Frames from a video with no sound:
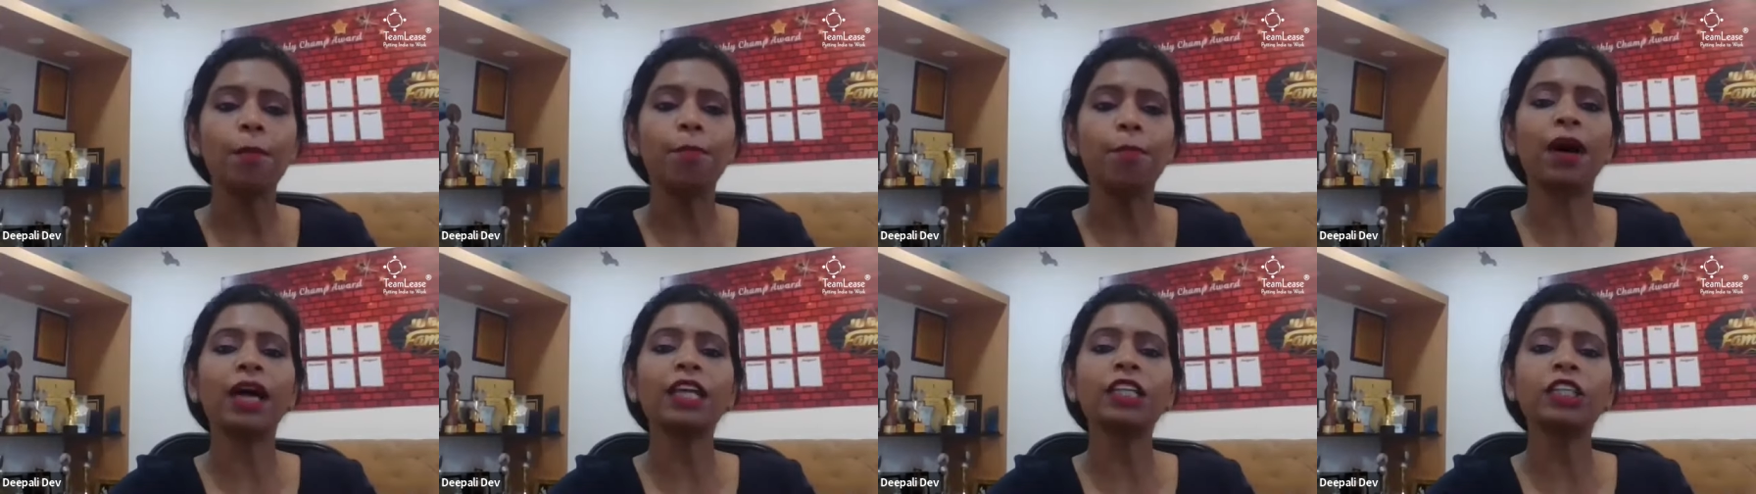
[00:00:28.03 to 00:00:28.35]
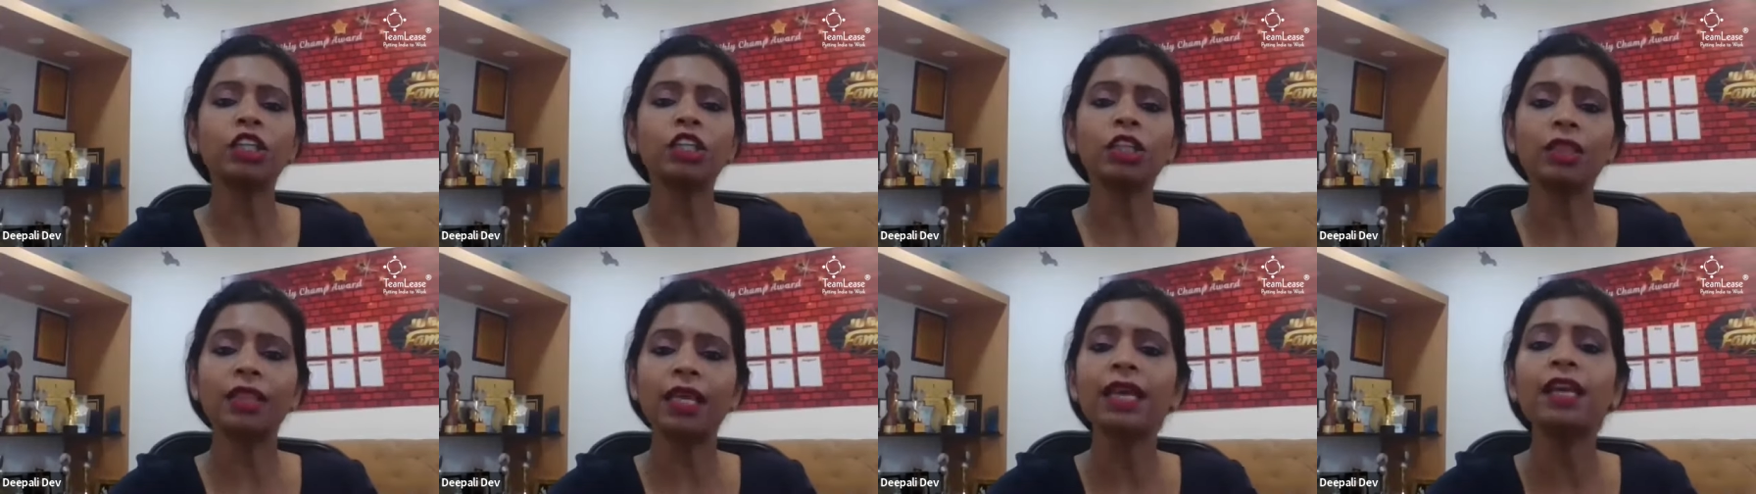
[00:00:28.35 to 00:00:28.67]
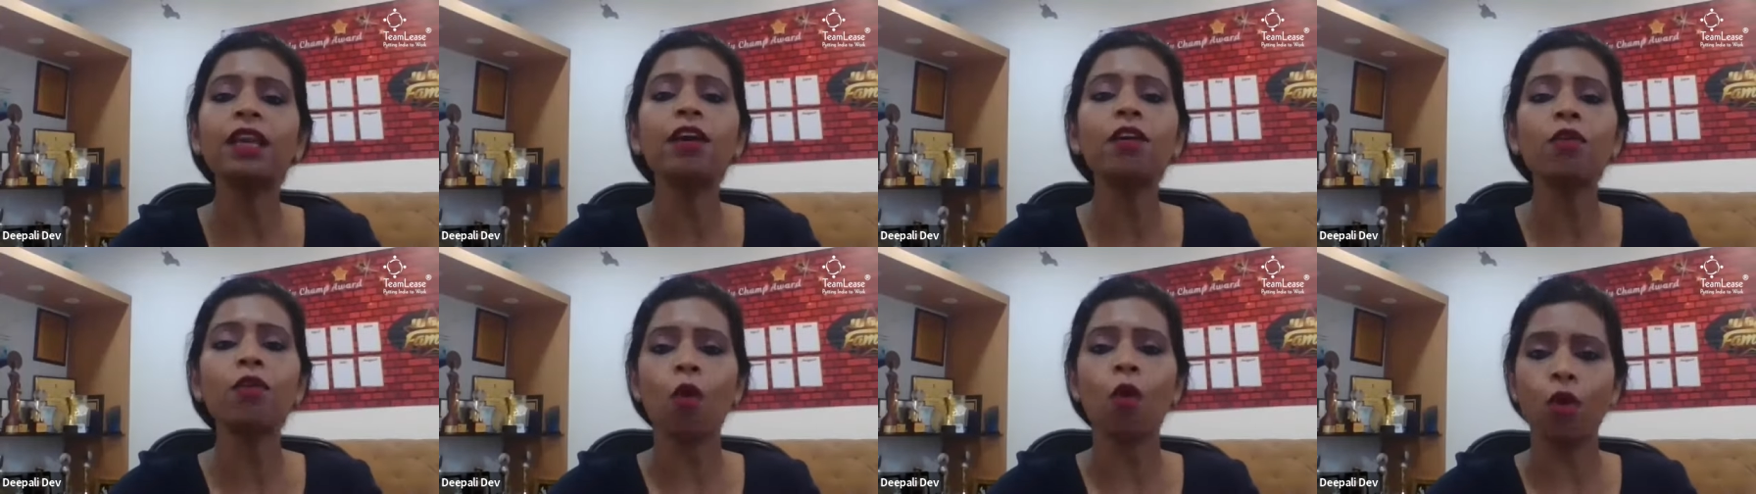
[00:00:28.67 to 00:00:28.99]
much
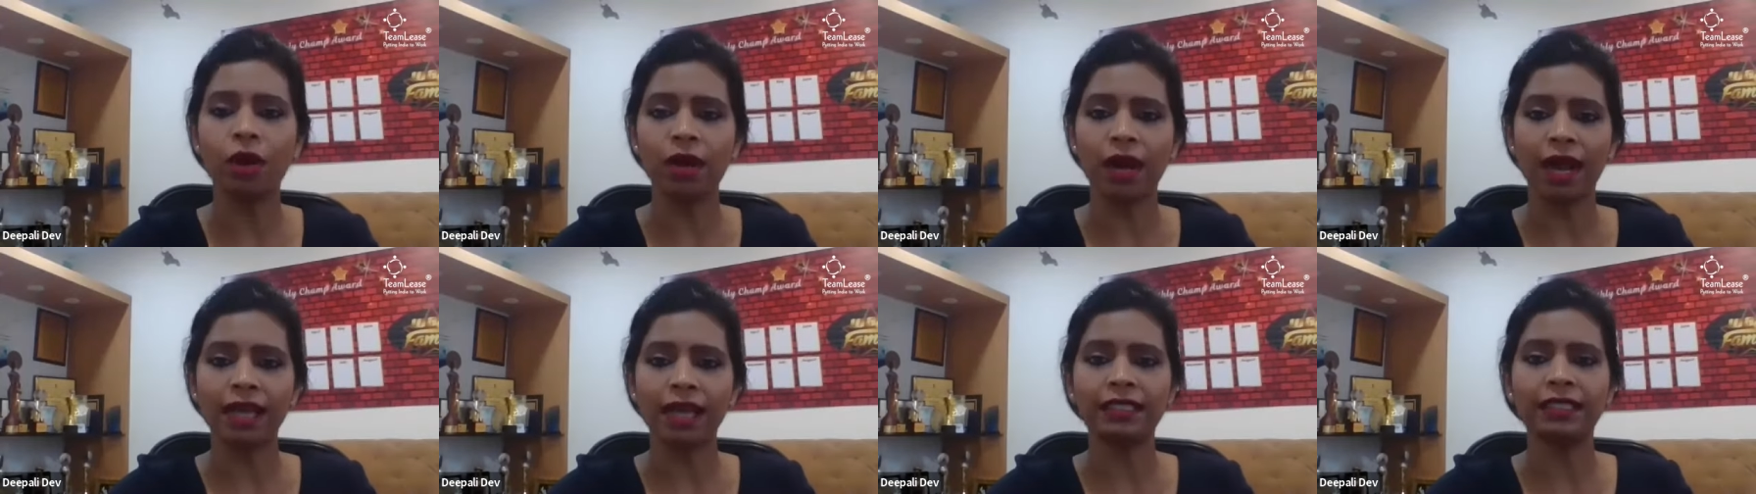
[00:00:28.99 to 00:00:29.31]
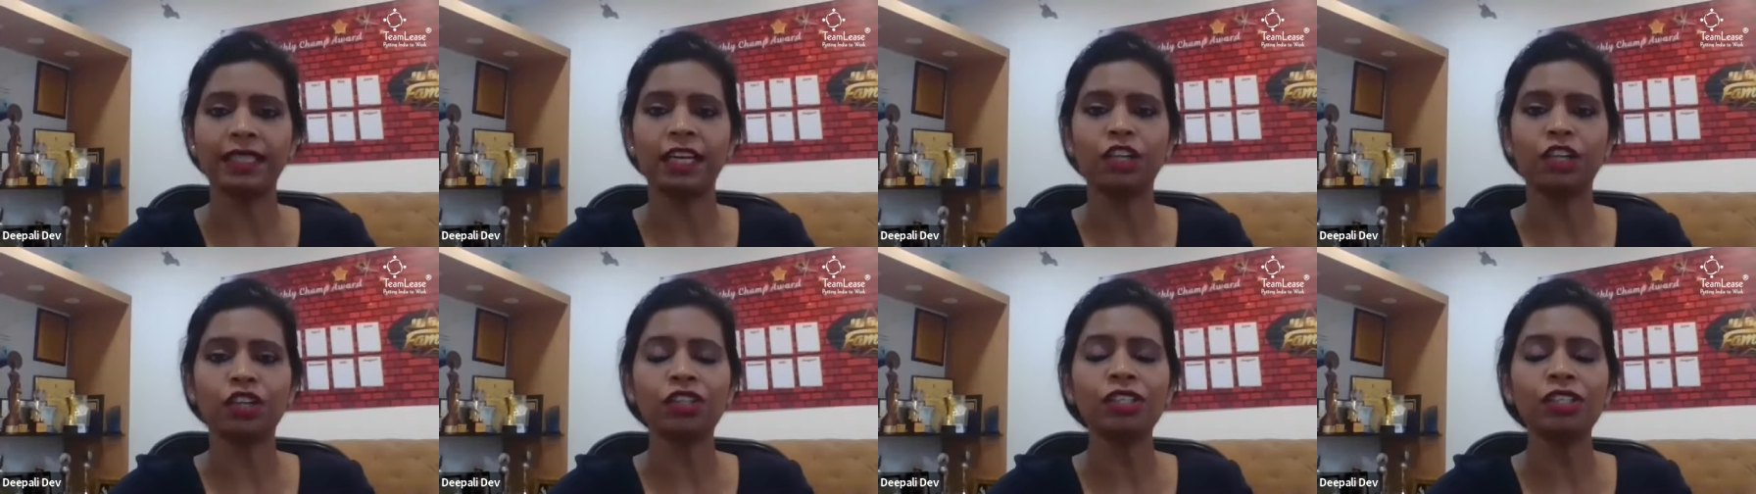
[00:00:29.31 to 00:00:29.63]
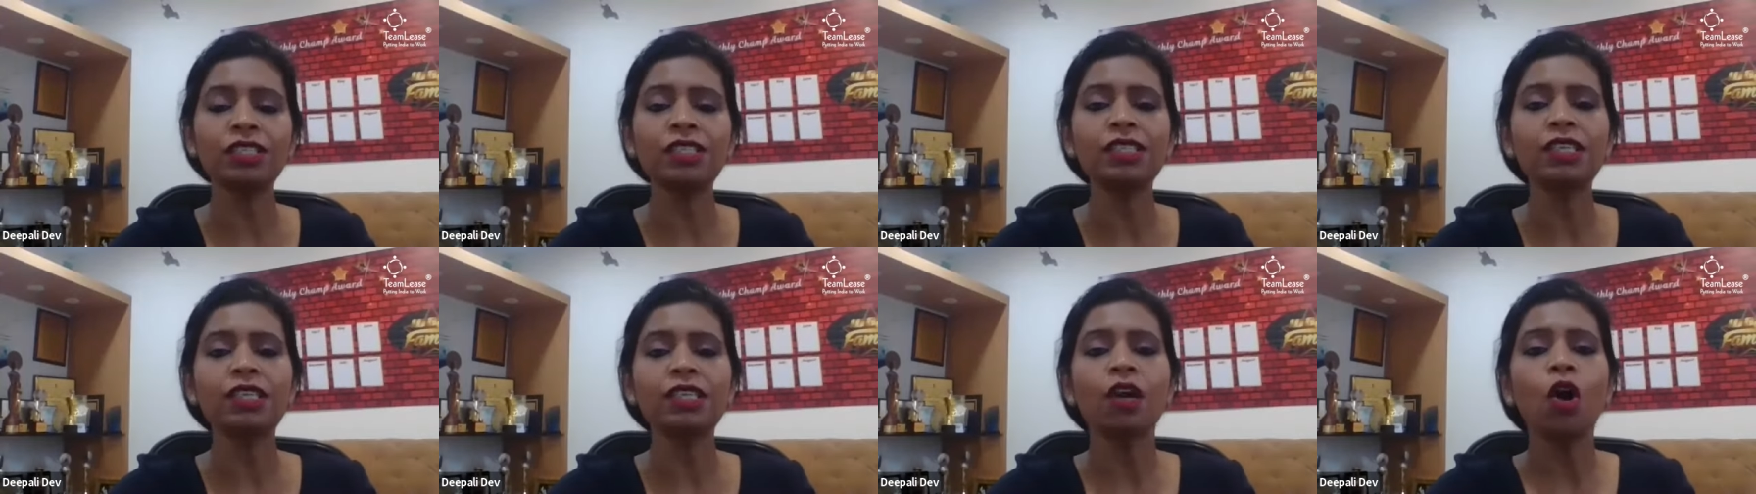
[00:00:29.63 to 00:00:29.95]
thinner
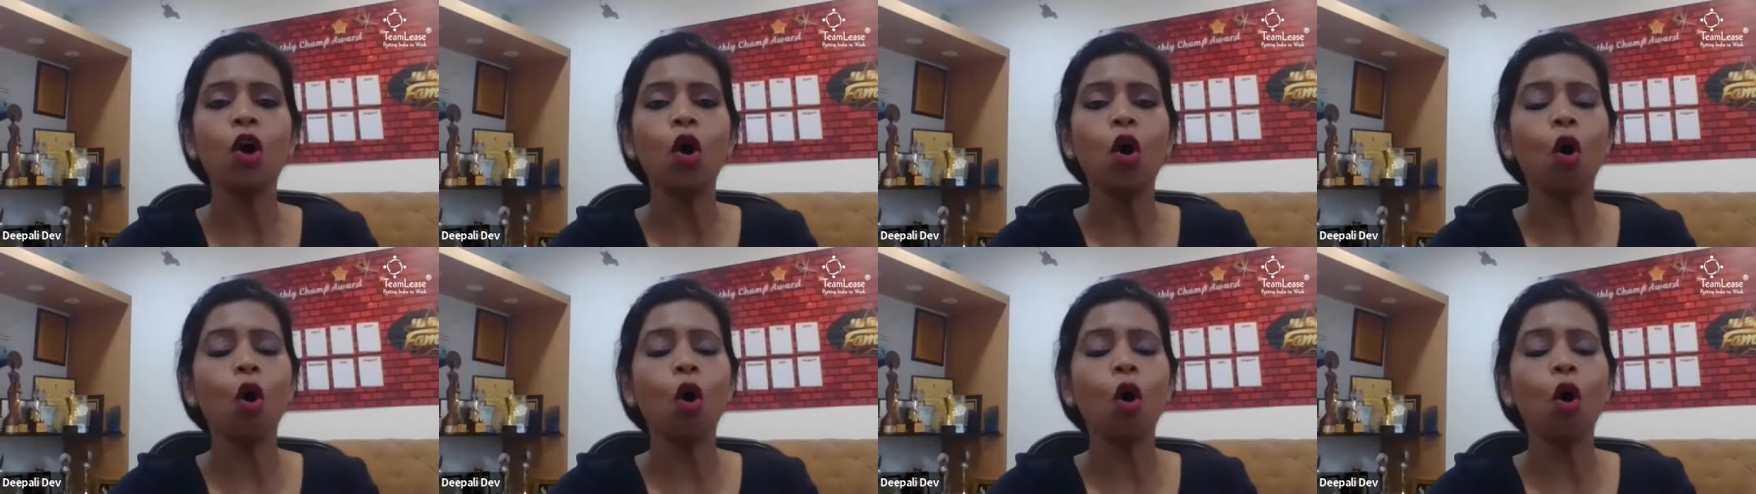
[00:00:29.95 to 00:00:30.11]
organizations.